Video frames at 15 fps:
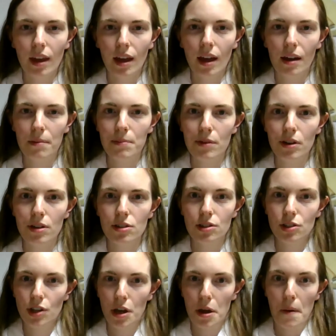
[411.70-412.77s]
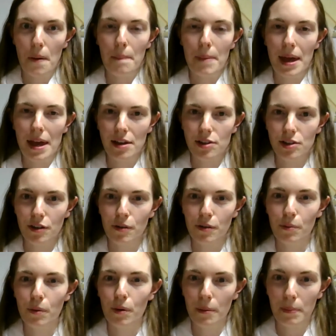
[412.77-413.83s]
I'm going to show you a picture
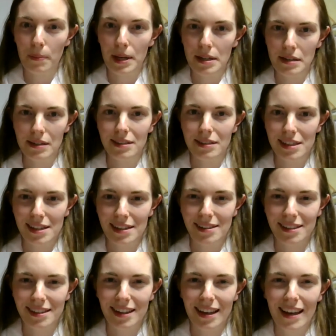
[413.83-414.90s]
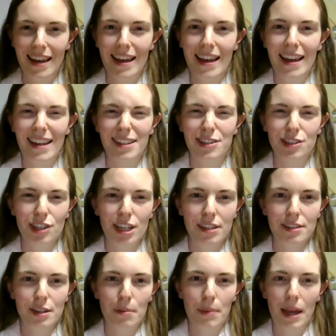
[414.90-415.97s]
of what Peter sees. It's
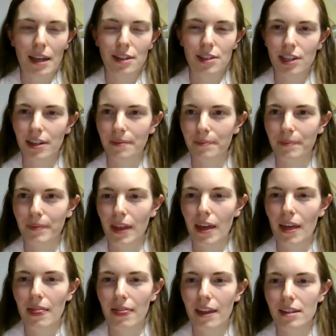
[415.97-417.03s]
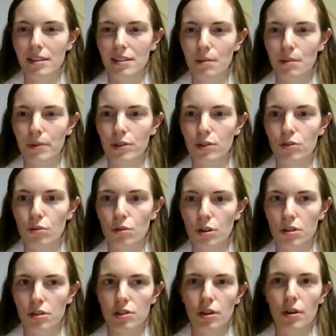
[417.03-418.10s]
just a picture that someone's
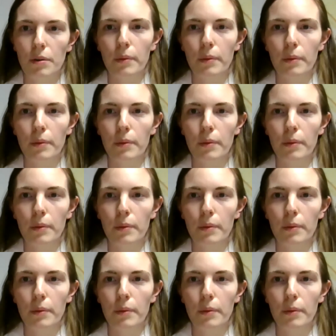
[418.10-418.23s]
drawn, so it